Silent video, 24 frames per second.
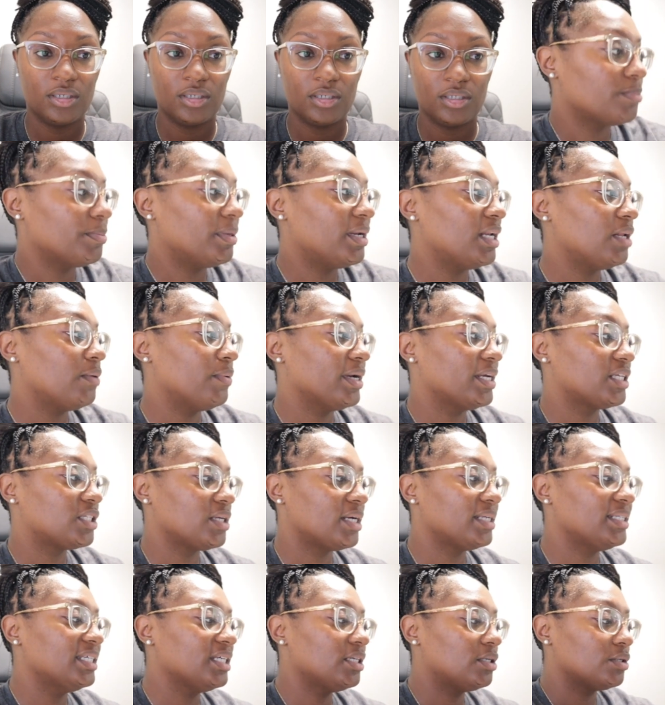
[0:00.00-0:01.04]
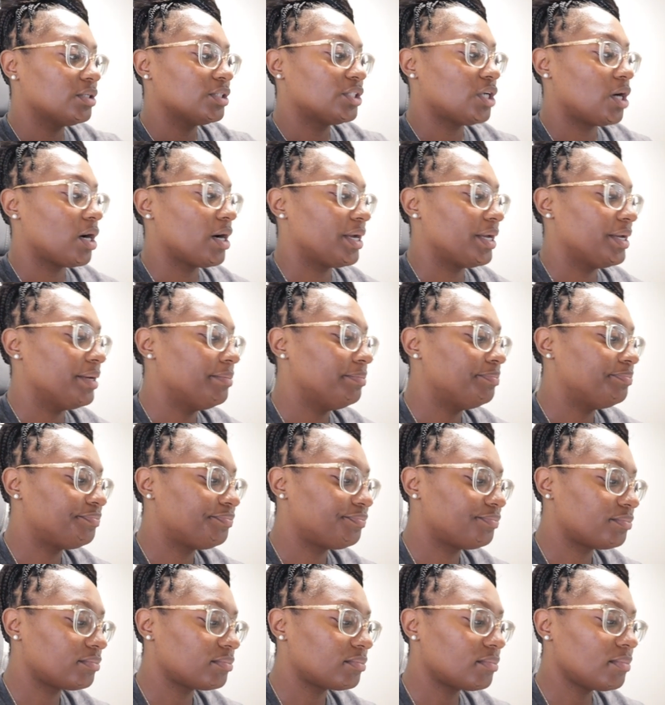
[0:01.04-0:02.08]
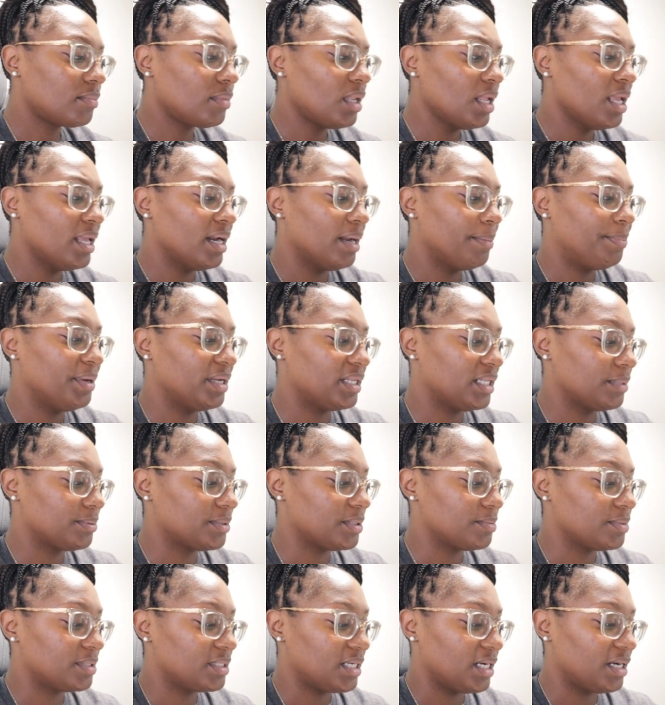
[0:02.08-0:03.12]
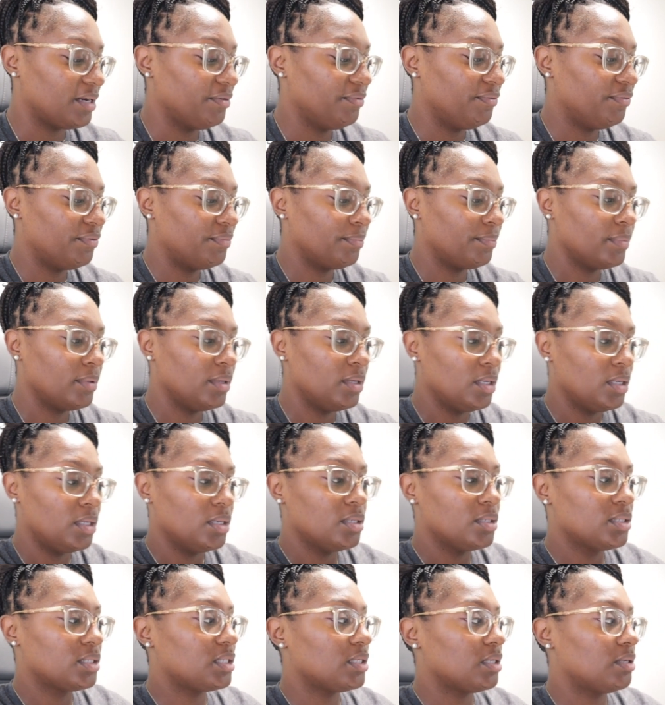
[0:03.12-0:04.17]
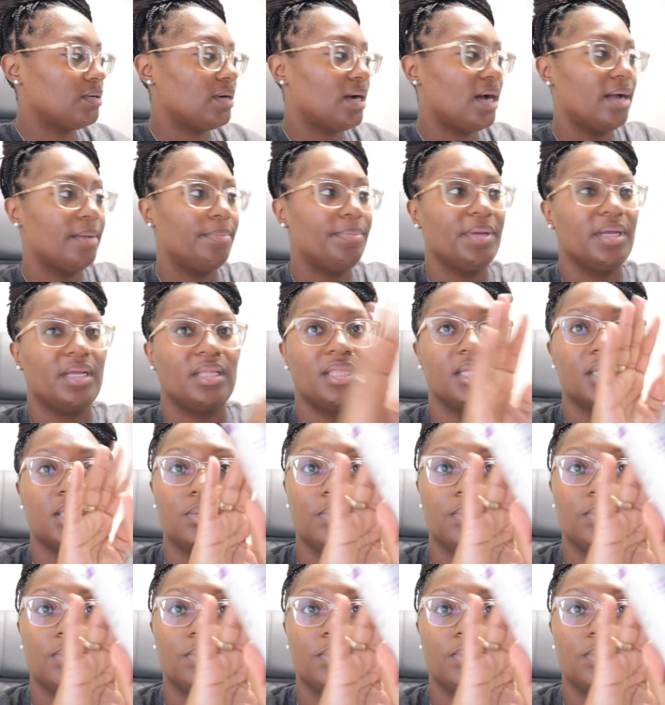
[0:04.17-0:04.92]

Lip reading: But anyway, so I did go to Target and I picked up some stuff. So I picked this